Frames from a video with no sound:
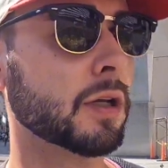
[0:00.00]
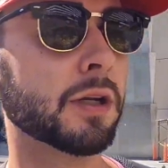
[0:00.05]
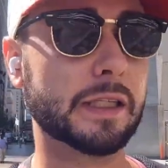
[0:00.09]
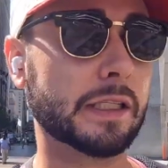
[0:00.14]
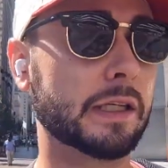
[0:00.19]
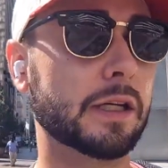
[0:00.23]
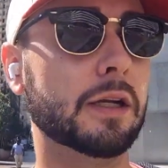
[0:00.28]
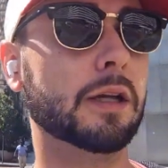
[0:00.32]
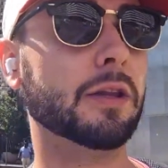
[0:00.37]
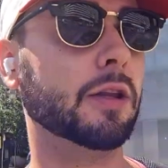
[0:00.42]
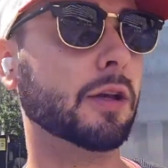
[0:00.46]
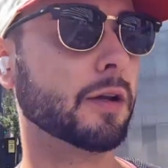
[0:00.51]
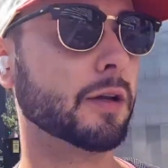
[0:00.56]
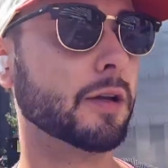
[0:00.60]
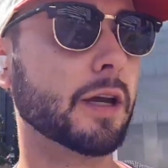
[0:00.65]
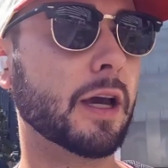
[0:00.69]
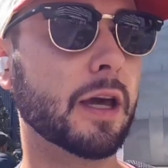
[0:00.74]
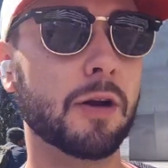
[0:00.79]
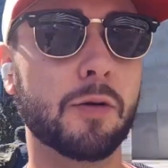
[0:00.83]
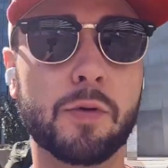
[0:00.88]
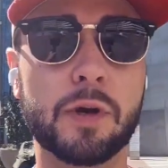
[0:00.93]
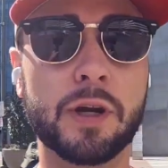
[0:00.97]
It's gonna look
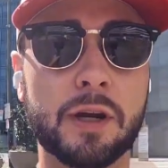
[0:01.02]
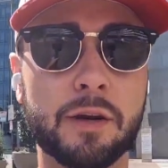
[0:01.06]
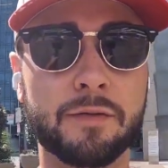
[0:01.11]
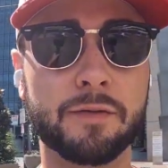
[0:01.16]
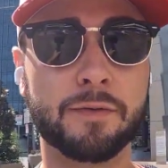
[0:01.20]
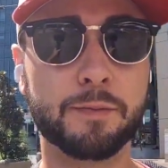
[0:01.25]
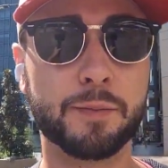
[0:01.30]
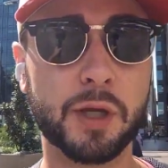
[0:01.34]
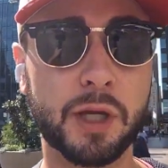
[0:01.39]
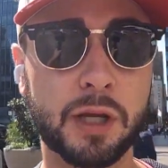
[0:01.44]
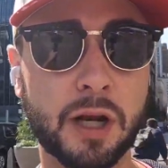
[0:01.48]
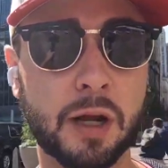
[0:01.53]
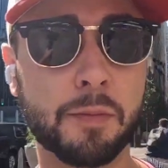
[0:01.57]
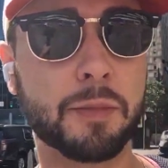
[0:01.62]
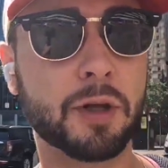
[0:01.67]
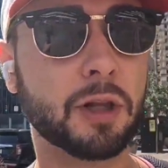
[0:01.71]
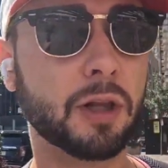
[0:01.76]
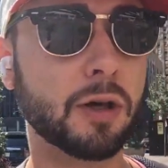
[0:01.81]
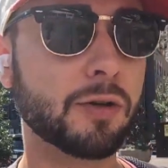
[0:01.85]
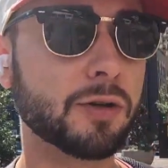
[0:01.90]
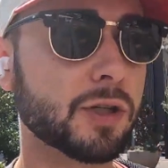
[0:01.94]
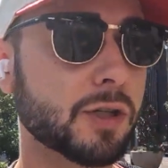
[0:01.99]
kind of weird being up
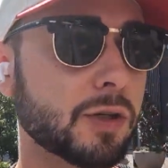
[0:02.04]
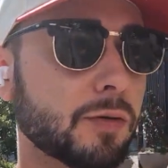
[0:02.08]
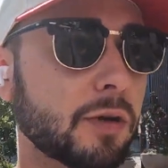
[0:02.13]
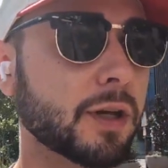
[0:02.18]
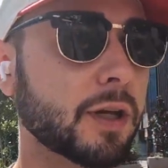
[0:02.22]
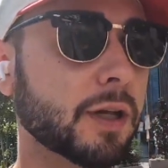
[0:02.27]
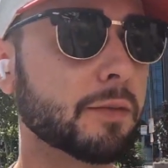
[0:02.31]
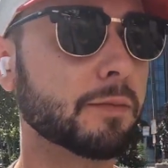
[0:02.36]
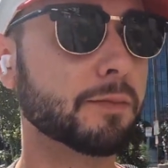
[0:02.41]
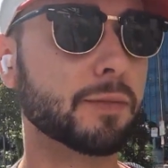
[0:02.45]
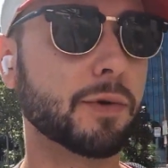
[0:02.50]
close to it,